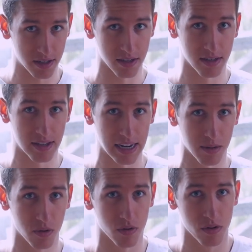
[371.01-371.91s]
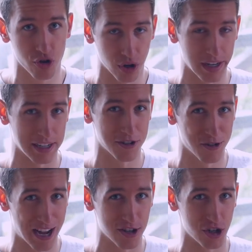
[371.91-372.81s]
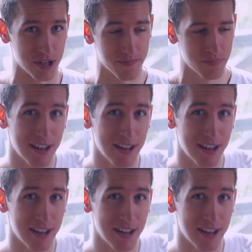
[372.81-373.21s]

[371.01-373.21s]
sustainable trading strategy.